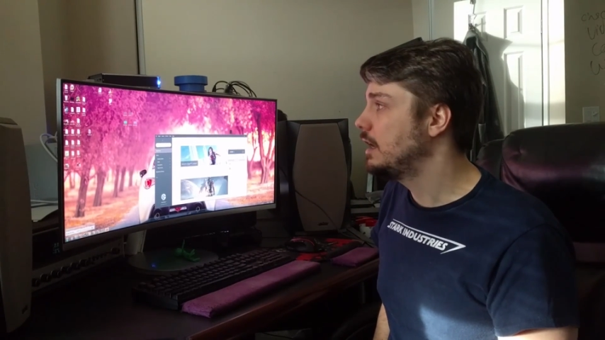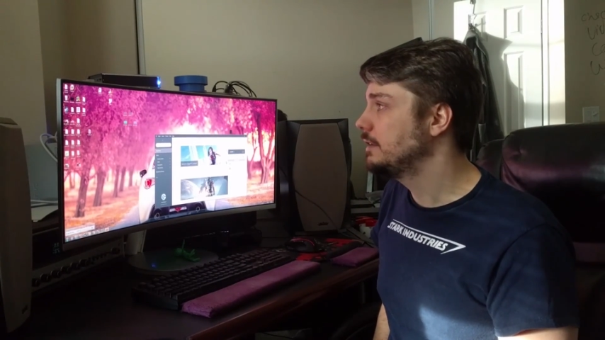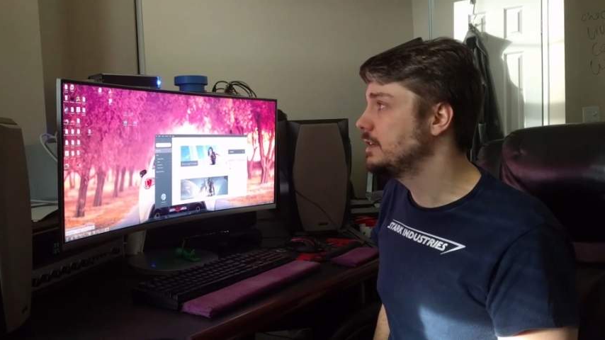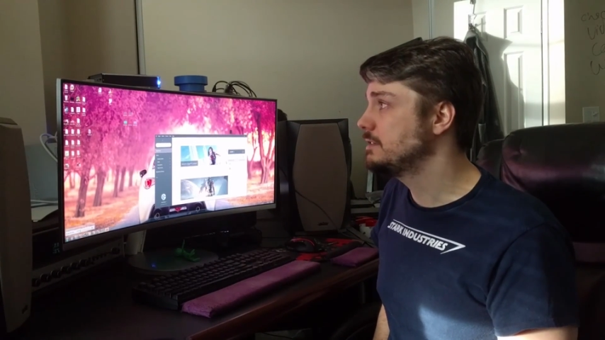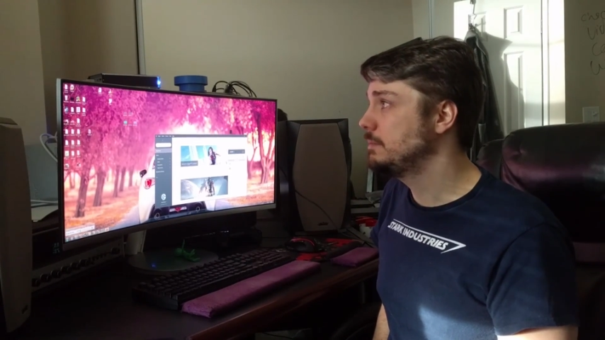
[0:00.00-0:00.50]

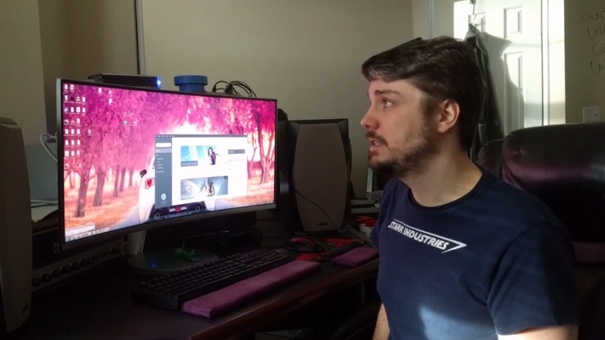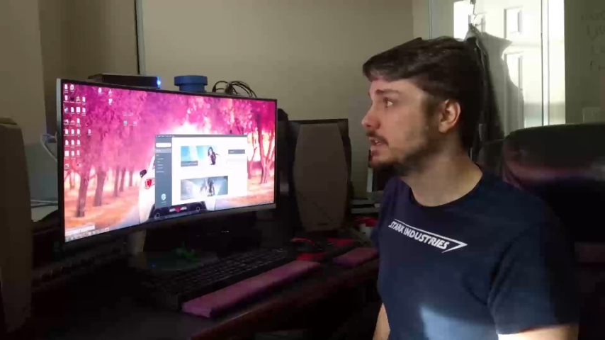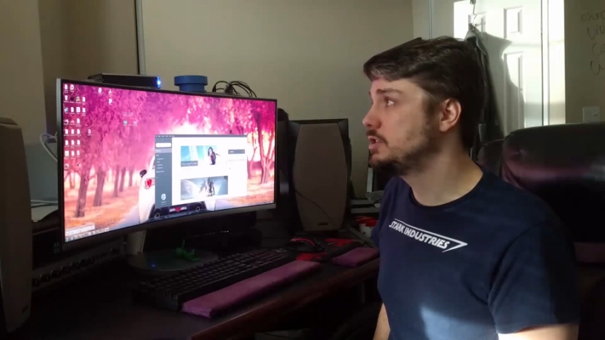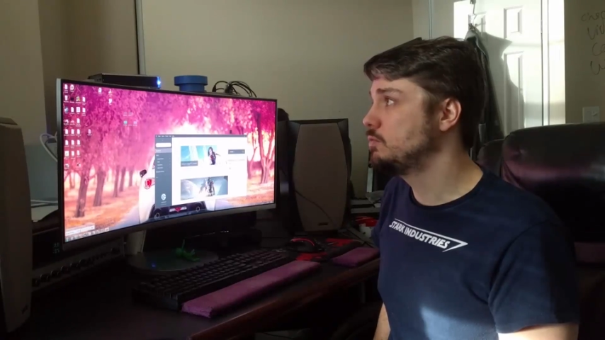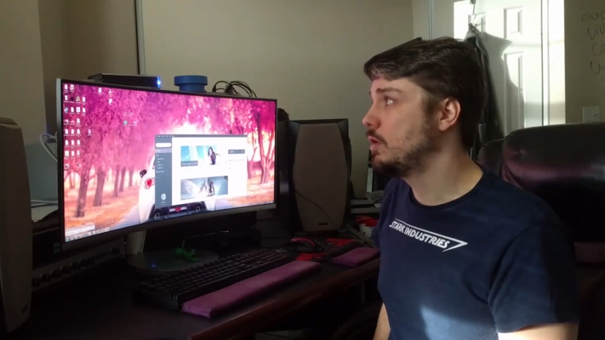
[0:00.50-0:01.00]
It doesn't
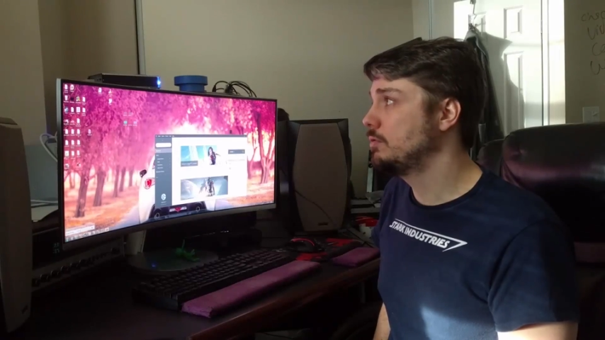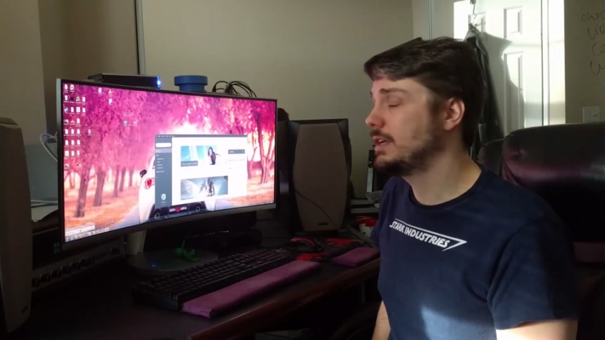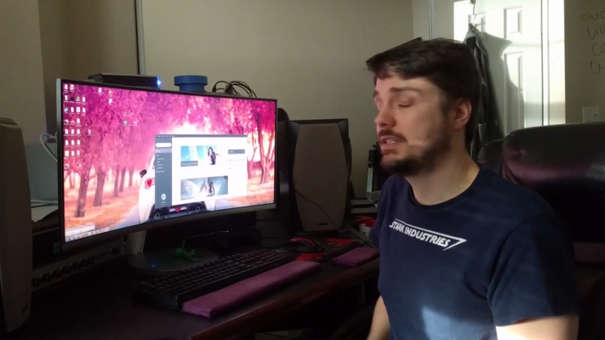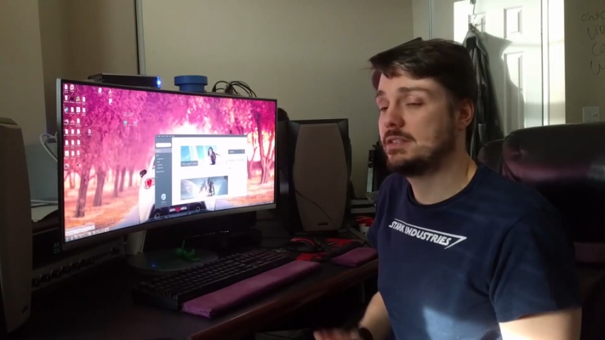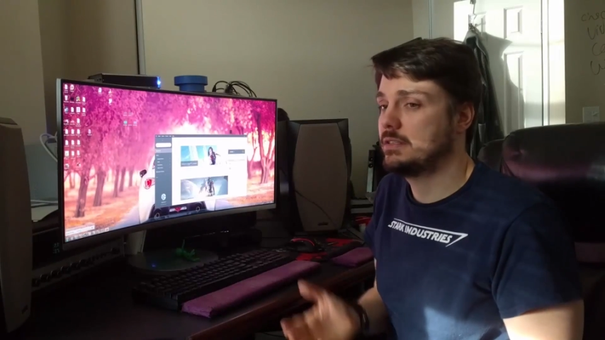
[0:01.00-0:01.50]
mean that you
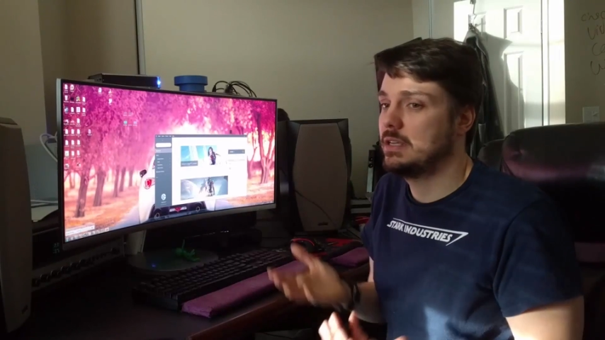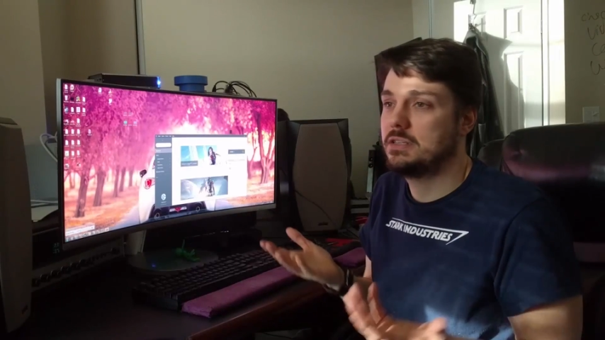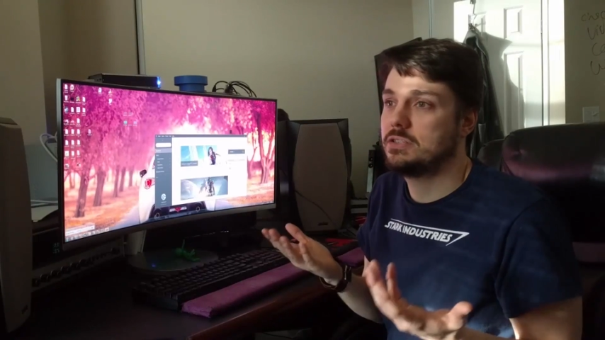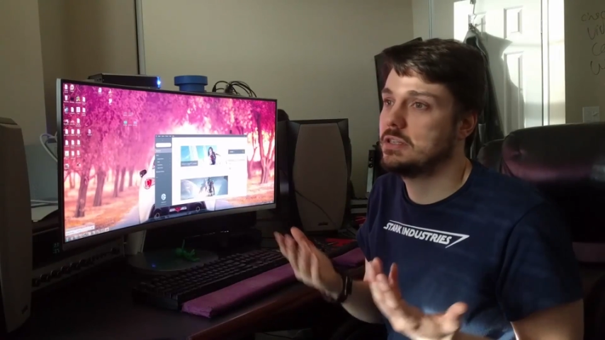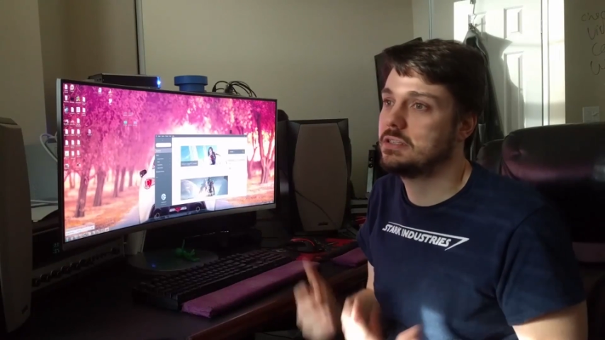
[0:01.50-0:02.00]
won't.
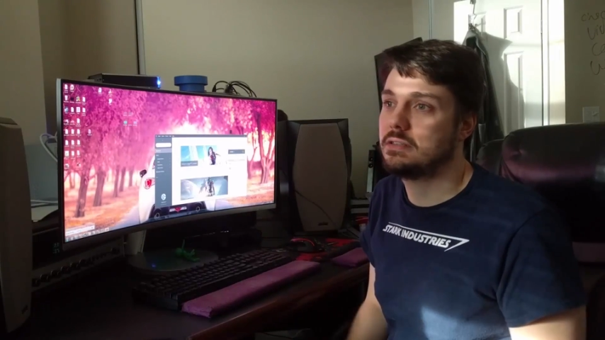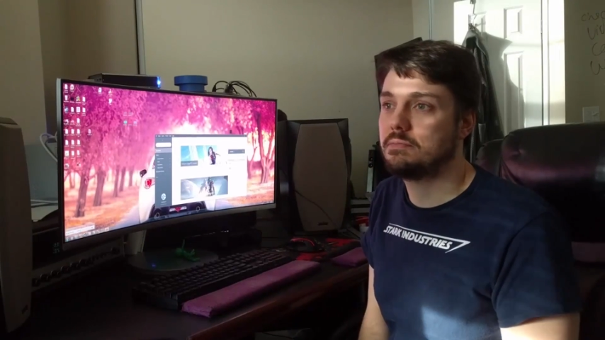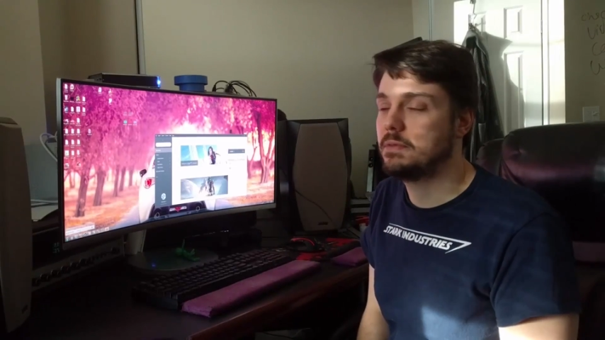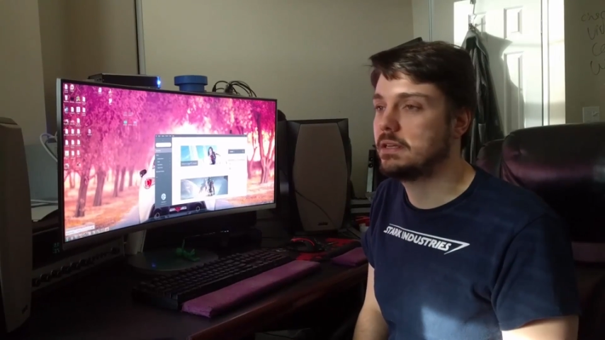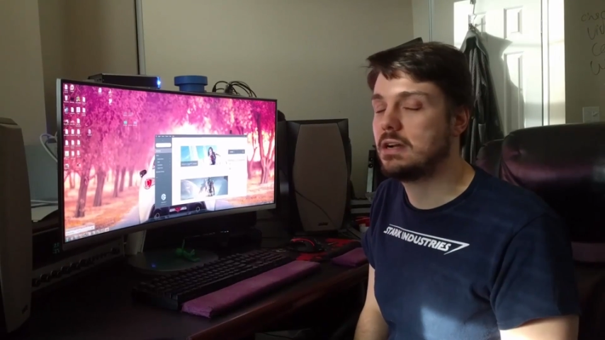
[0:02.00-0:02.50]
It's
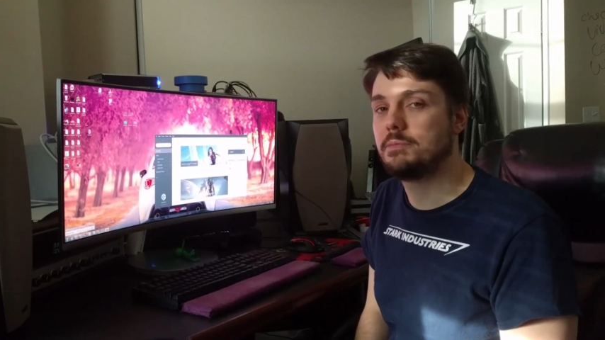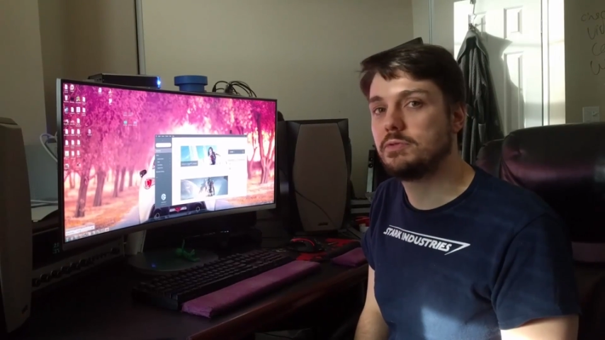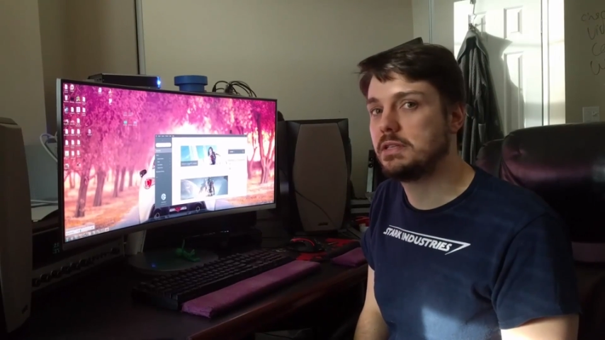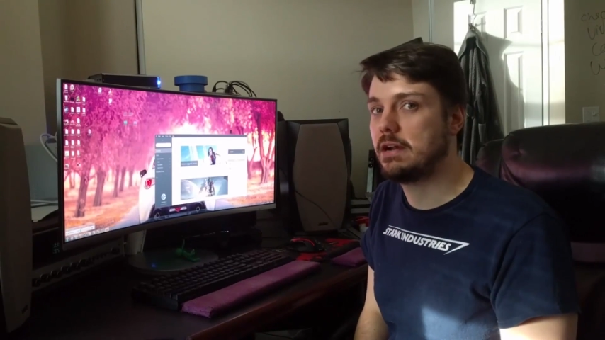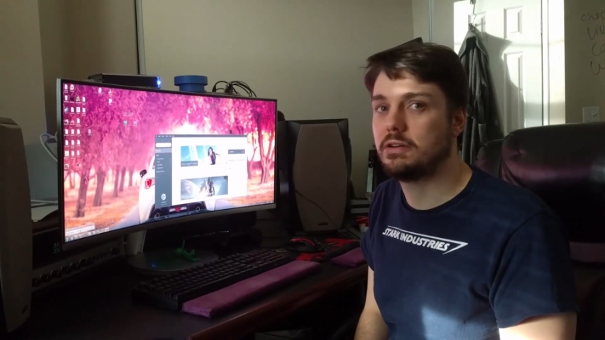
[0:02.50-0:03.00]
just, it
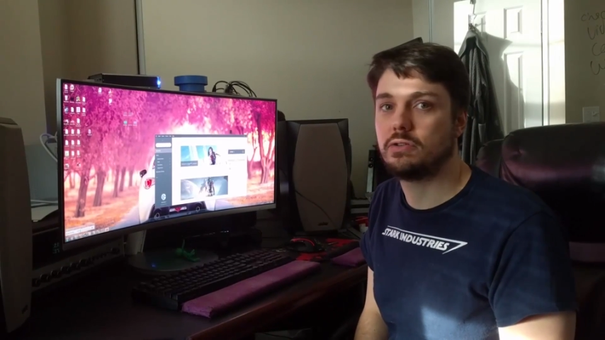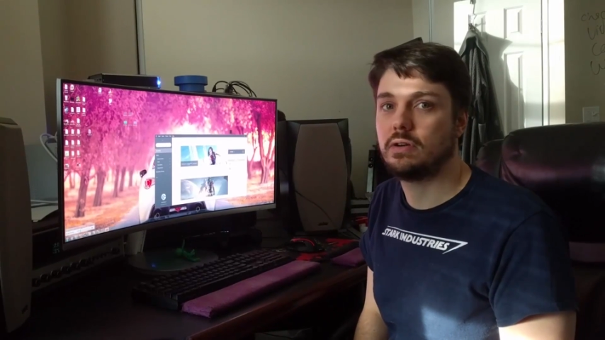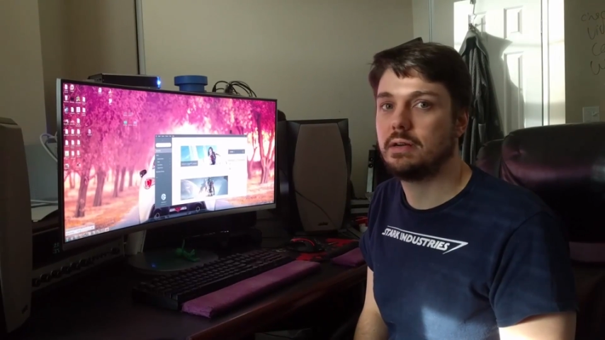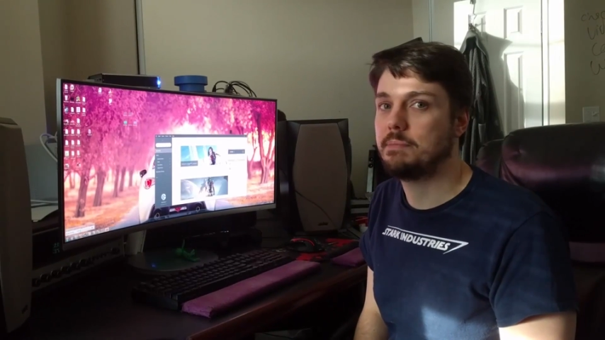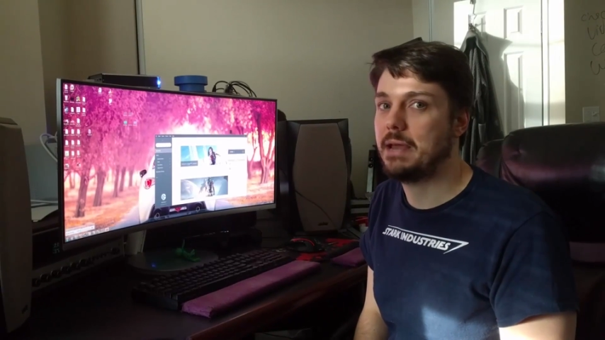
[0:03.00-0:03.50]
comes with the
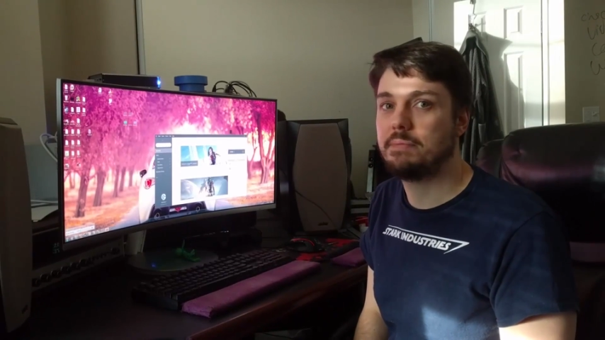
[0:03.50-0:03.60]
territory.